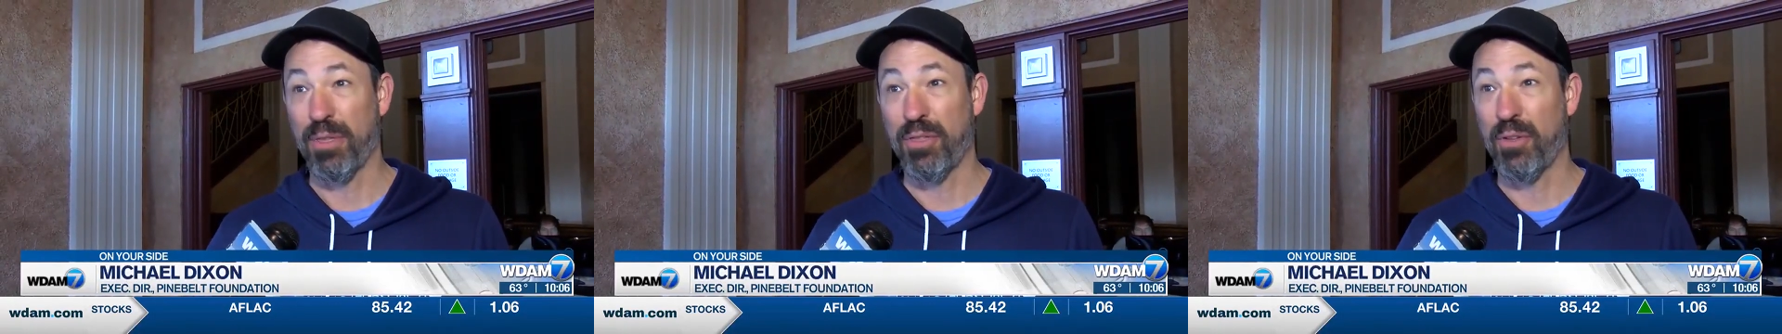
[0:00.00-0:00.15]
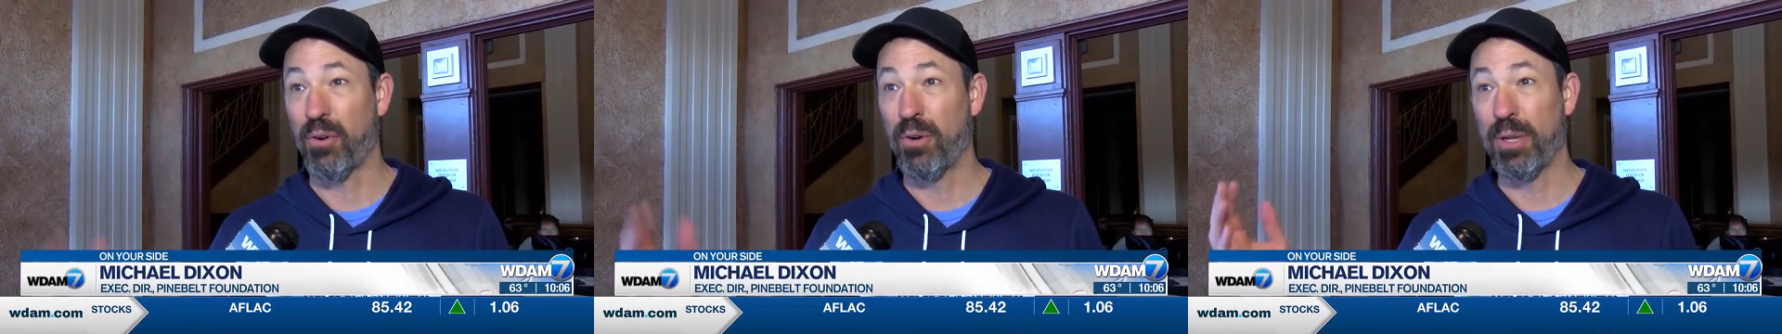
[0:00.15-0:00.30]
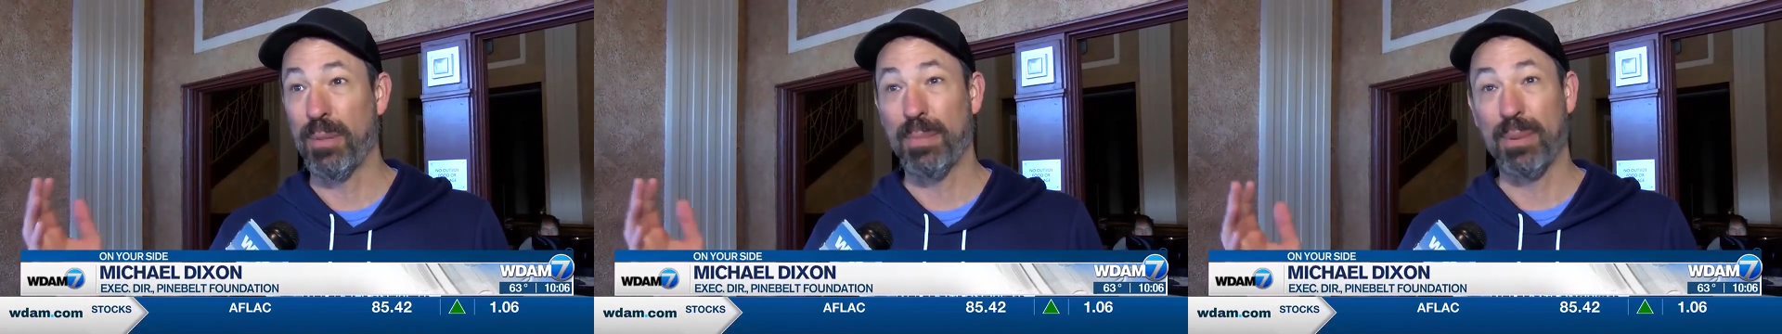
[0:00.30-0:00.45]

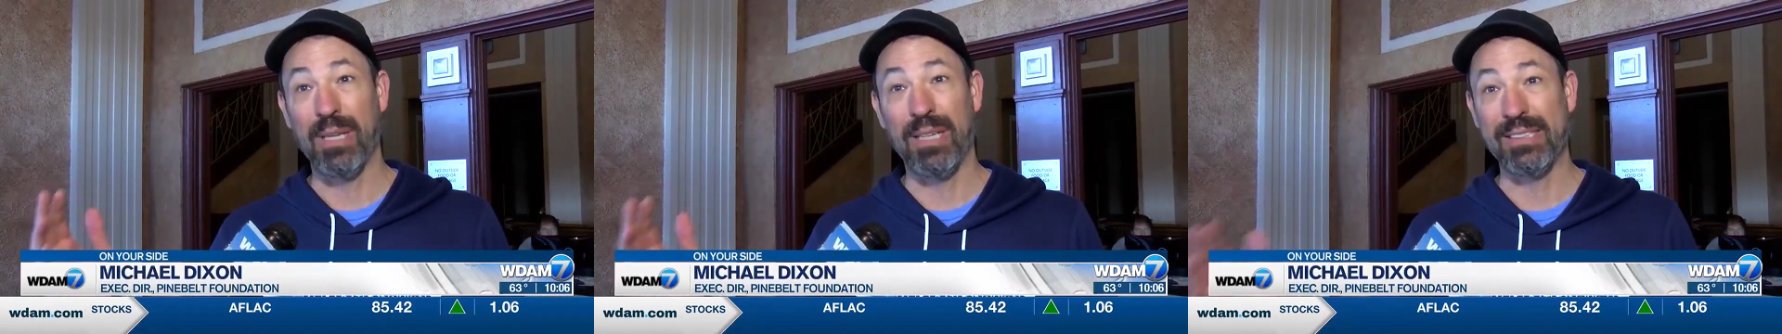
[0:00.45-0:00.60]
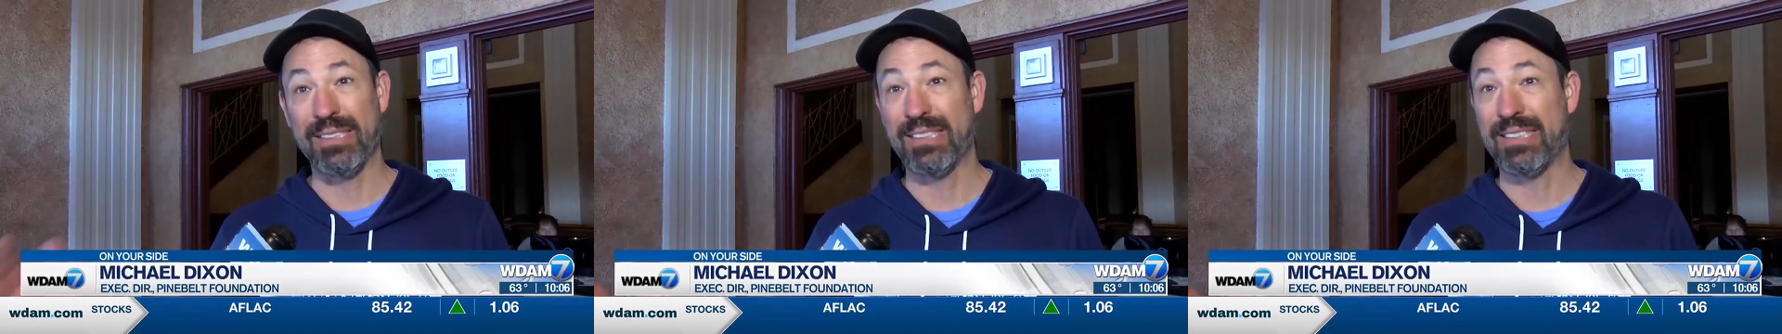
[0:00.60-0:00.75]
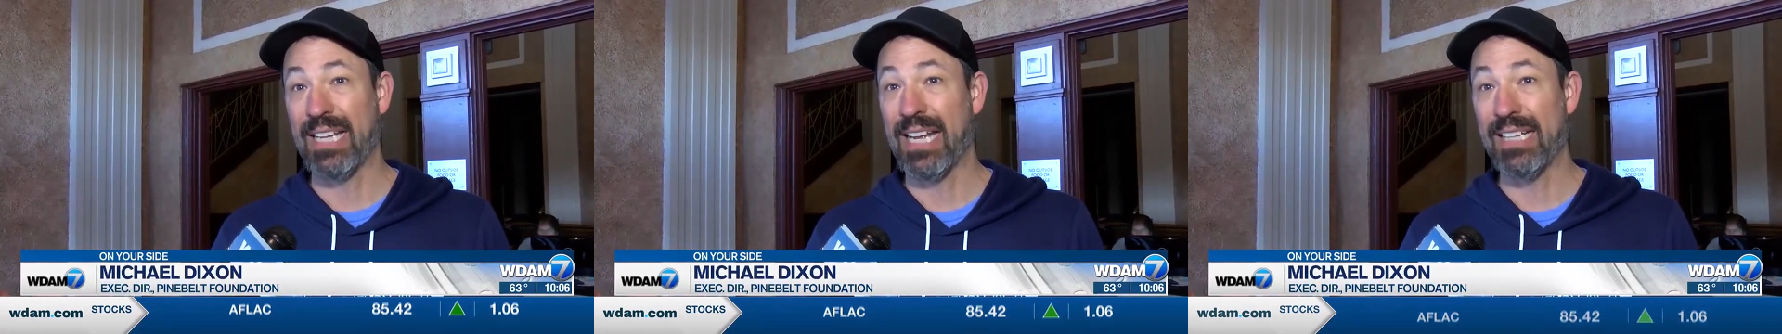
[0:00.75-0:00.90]
30
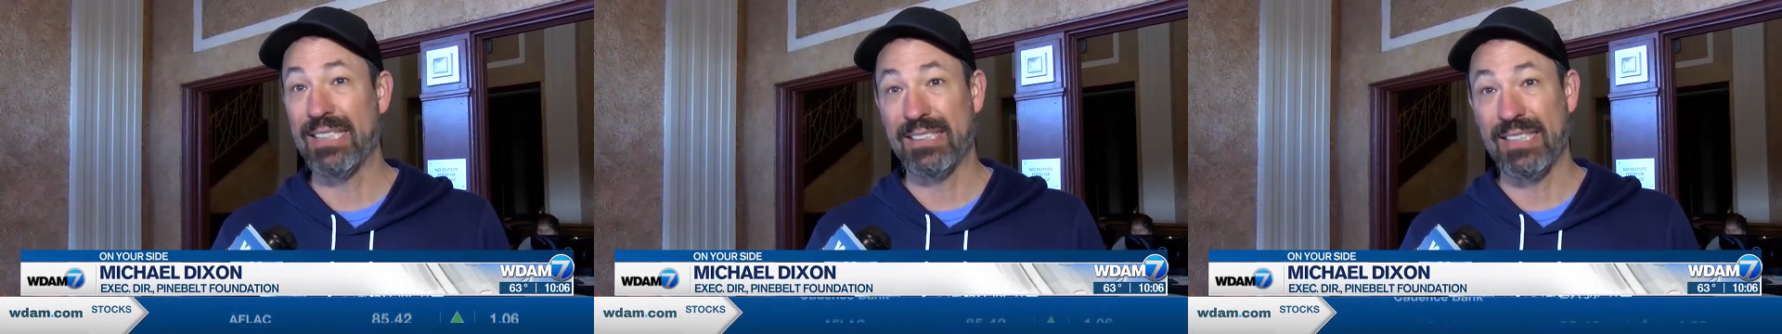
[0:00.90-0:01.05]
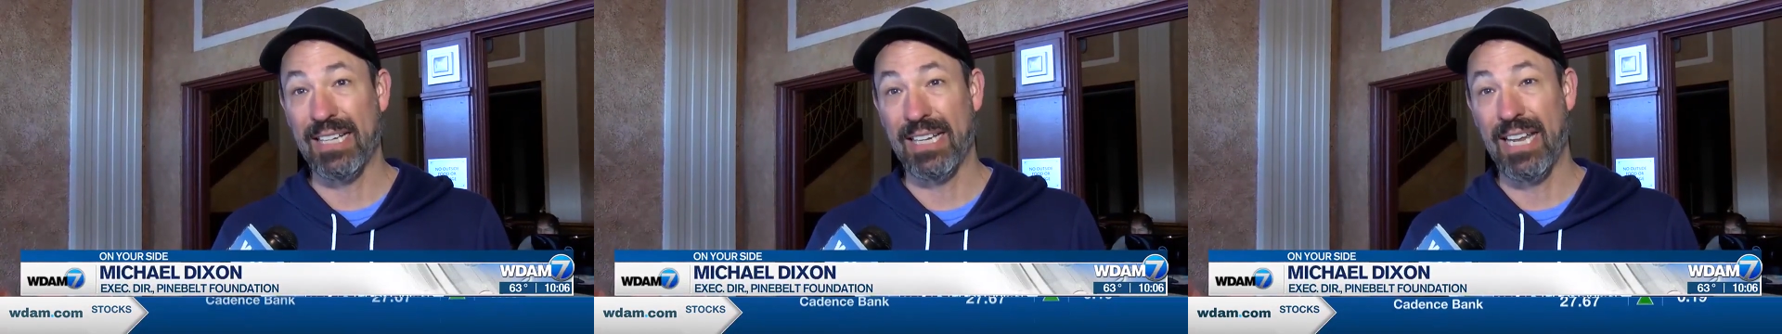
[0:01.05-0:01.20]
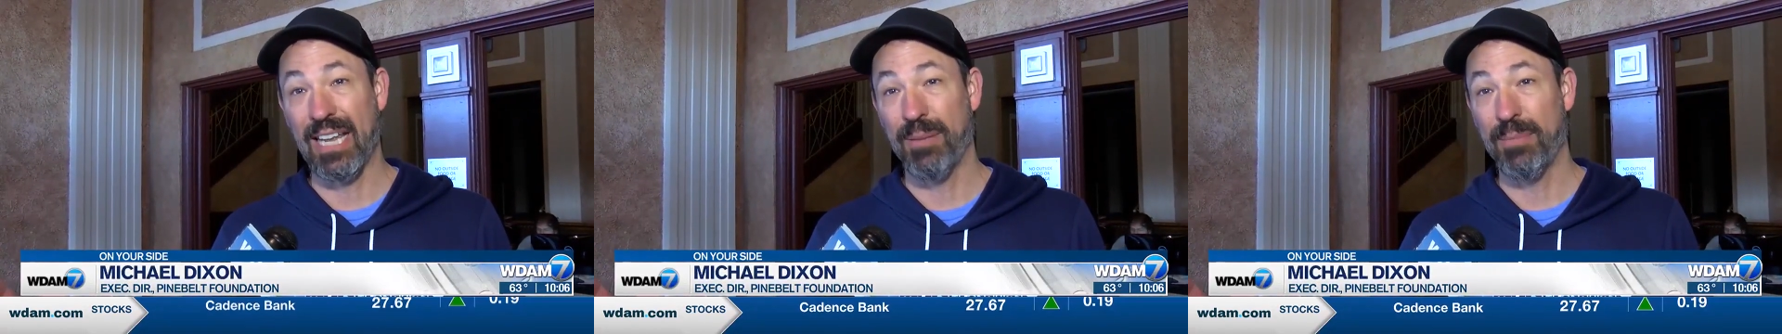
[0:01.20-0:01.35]
plus states
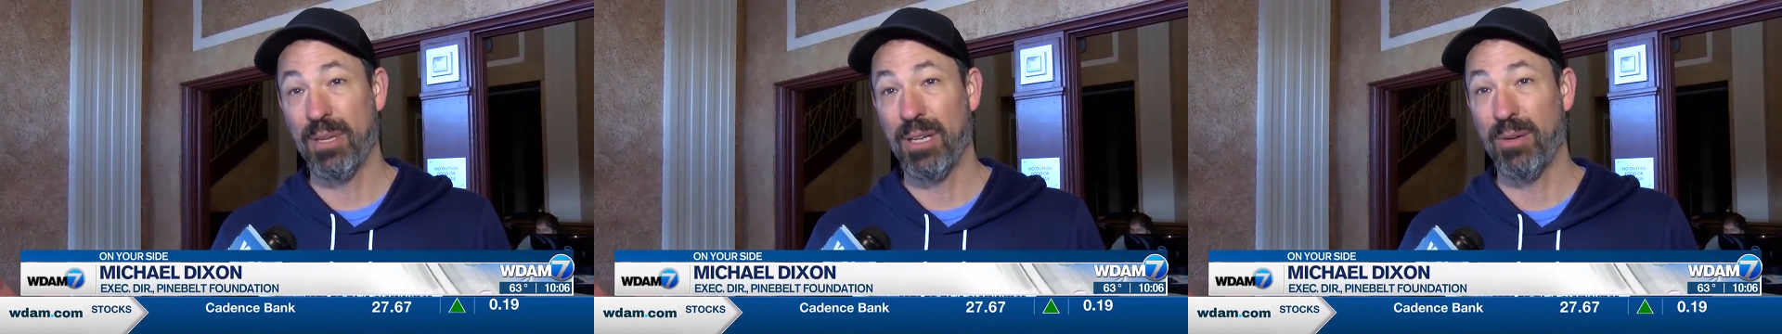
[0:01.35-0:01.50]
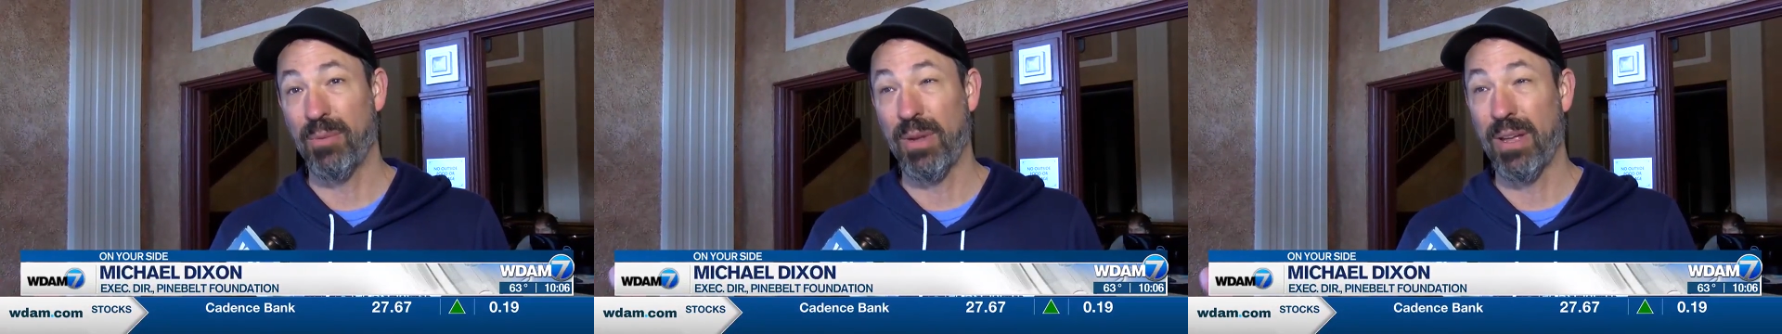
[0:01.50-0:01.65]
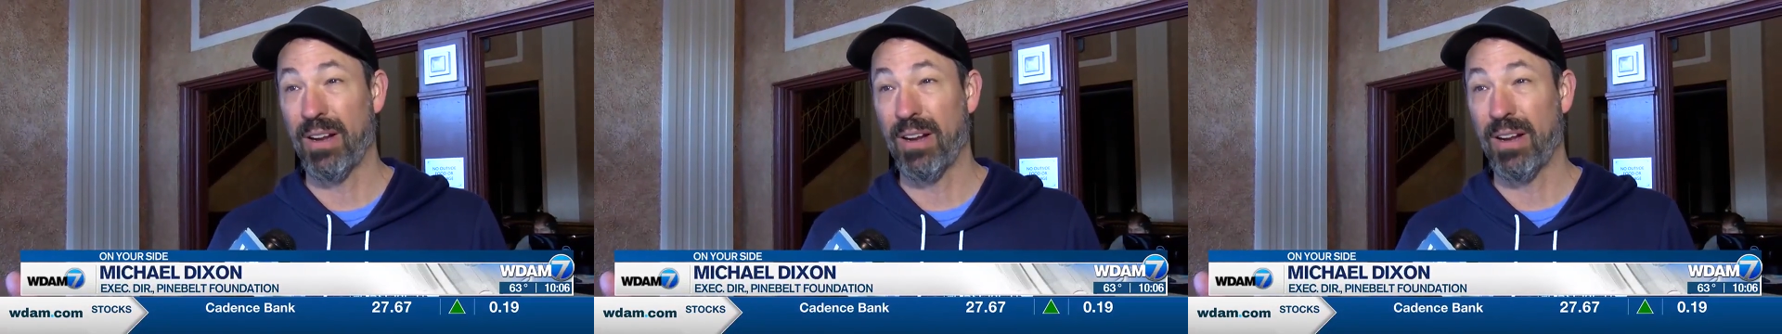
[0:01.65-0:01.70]
that came in.